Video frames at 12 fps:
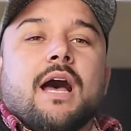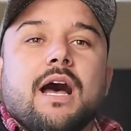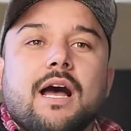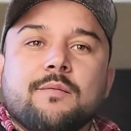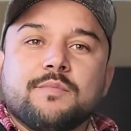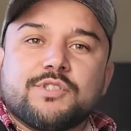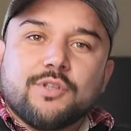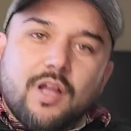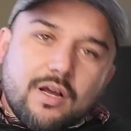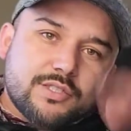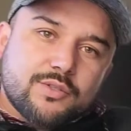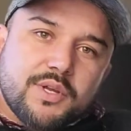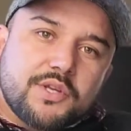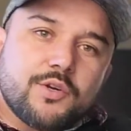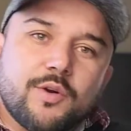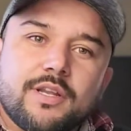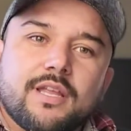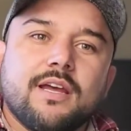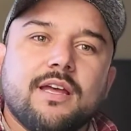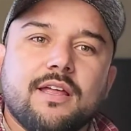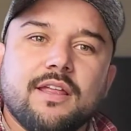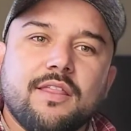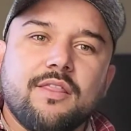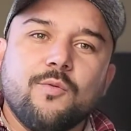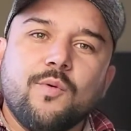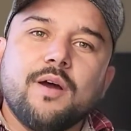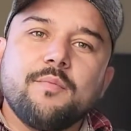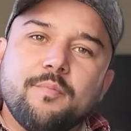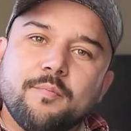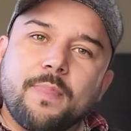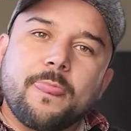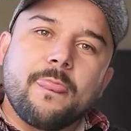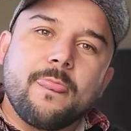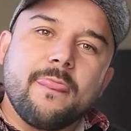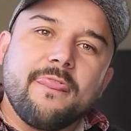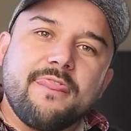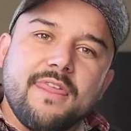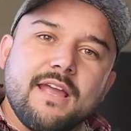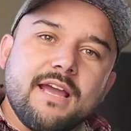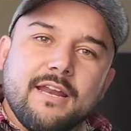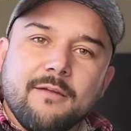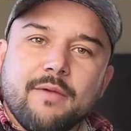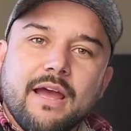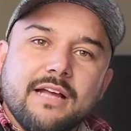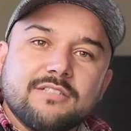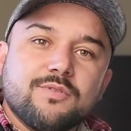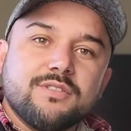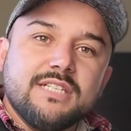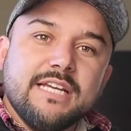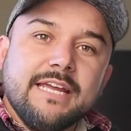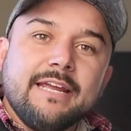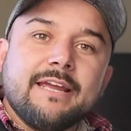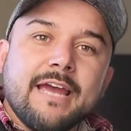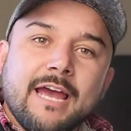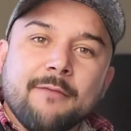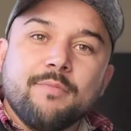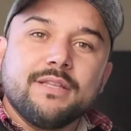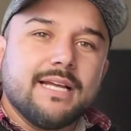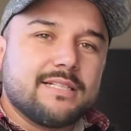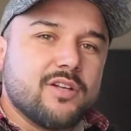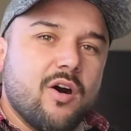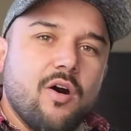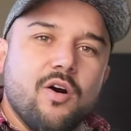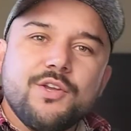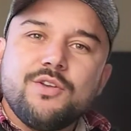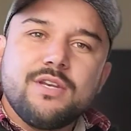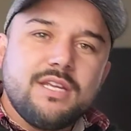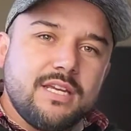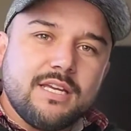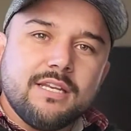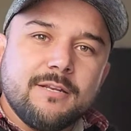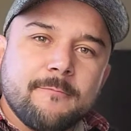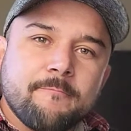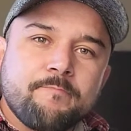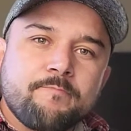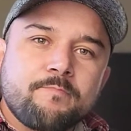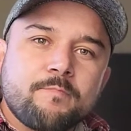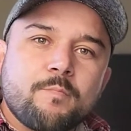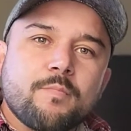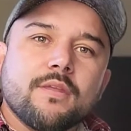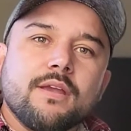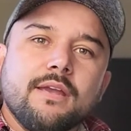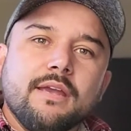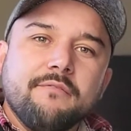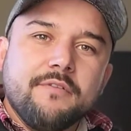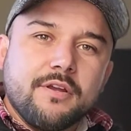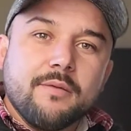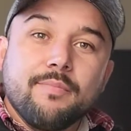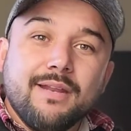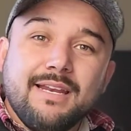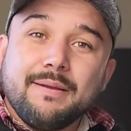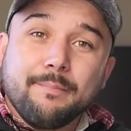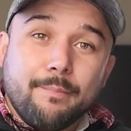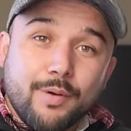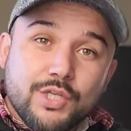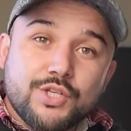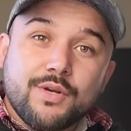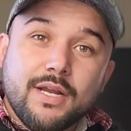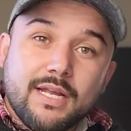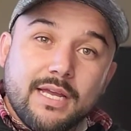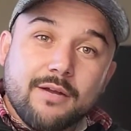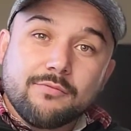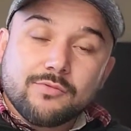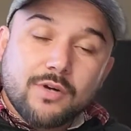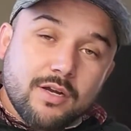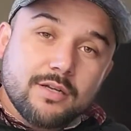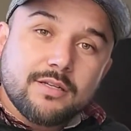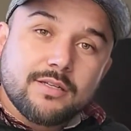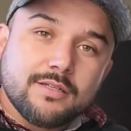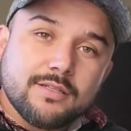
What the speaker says: So long story short, the one thing I didn't pass was the in-cab, but that's all you need. If you completely butcher it and get it wrong,